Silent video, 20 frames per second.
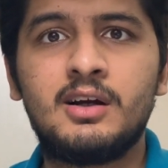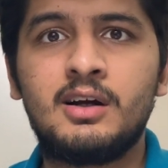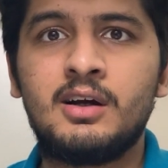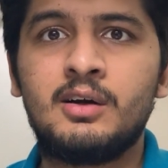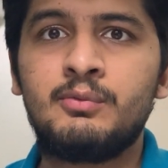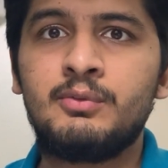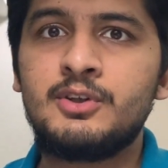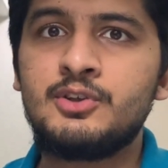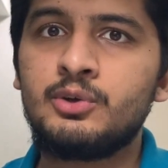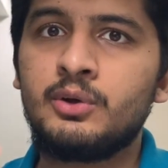
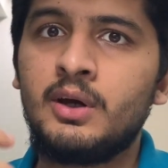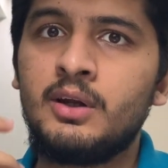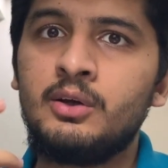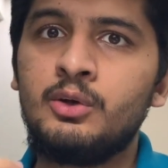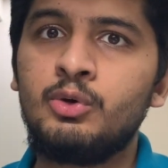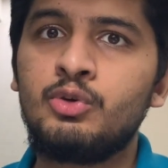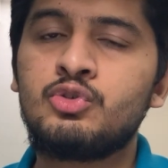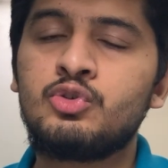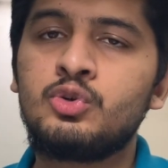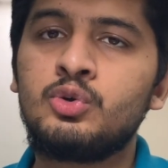which you can
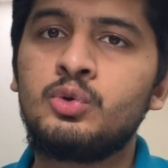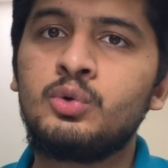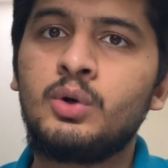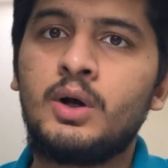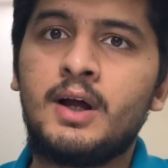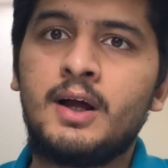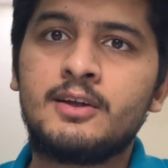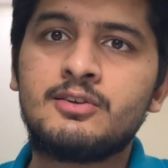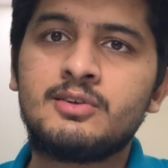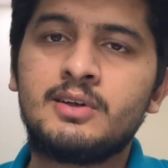use to
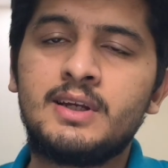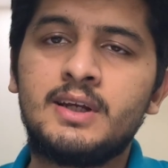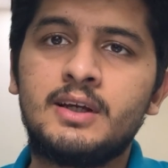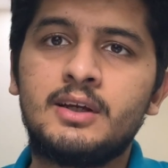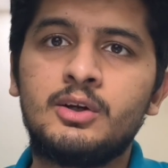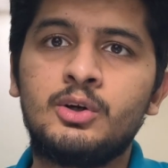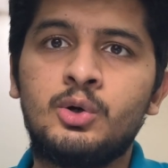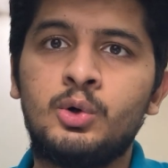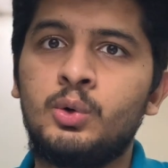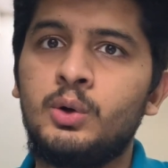actually
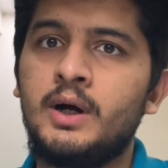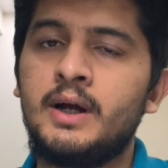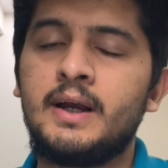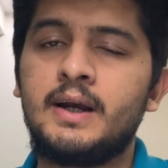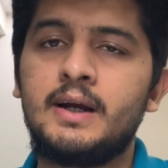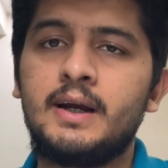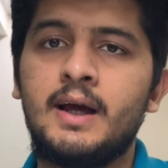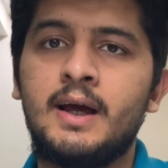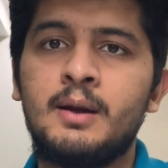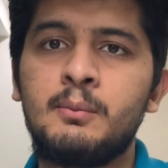go
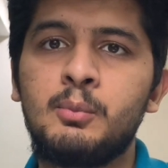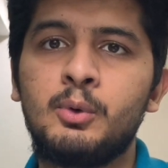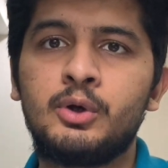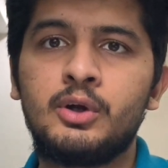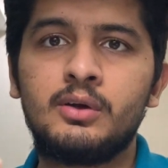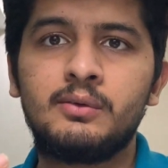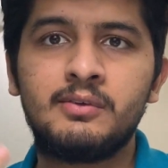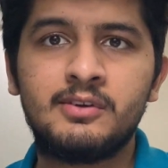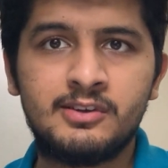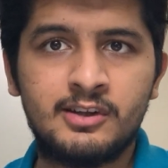ahead and book your
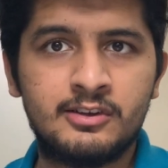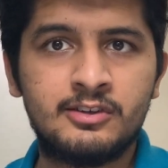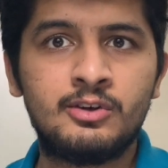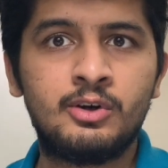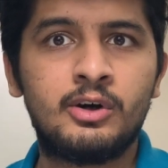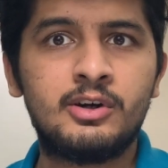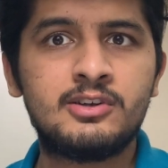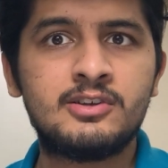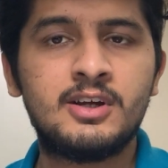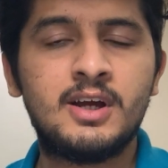visa
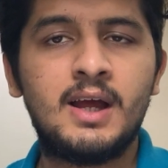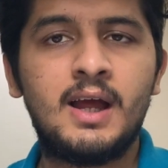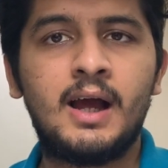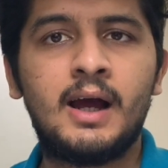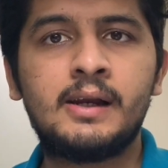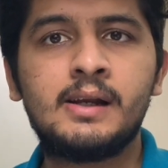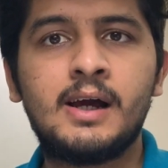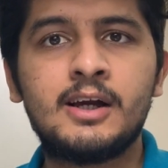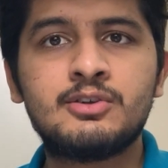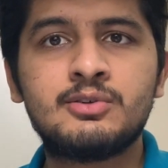slots
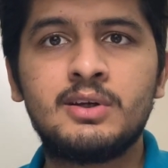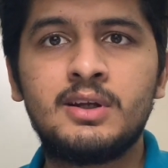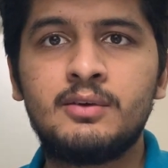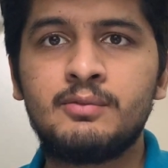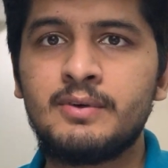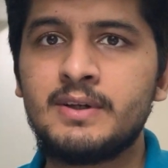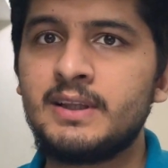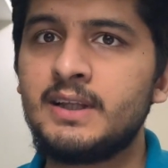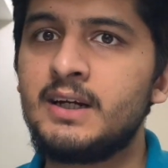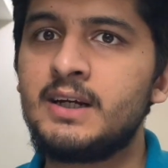and actually
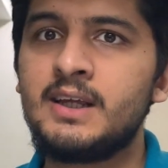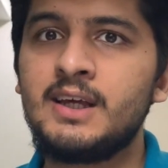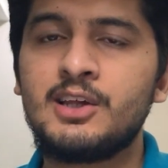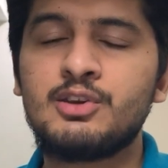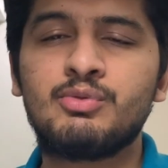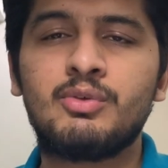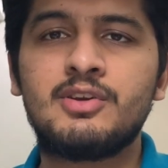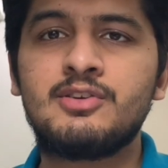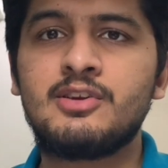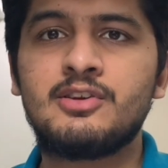fill the
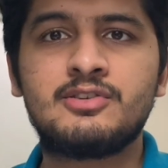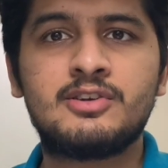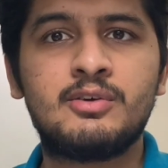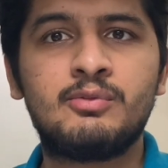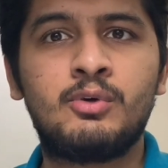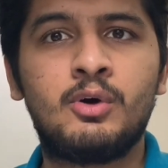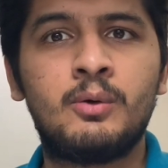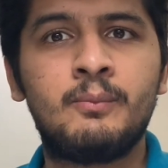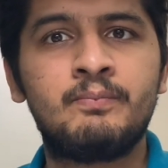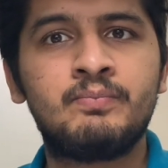DS-160
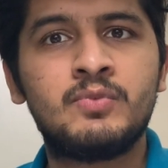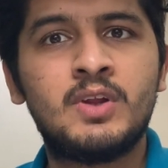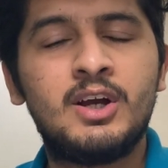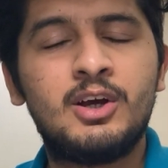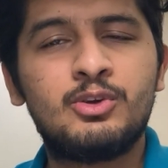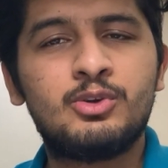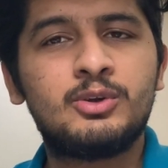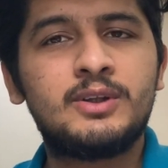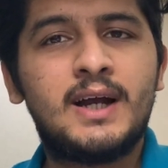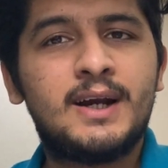form.
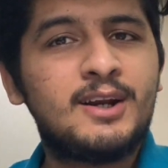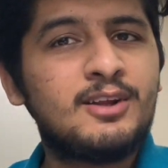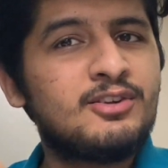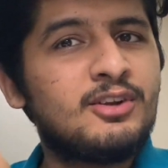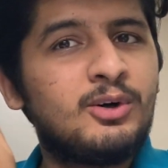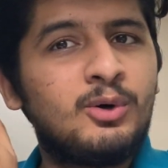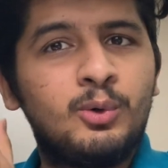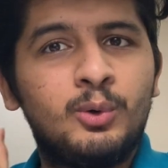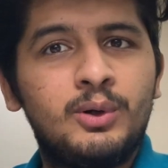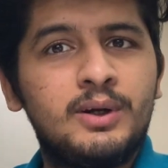So that is a
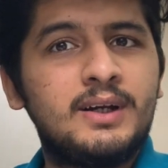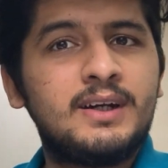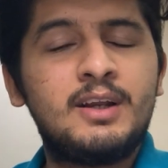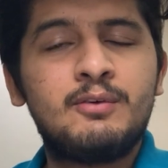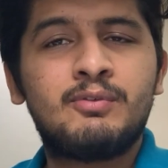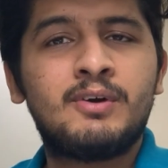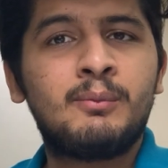whole different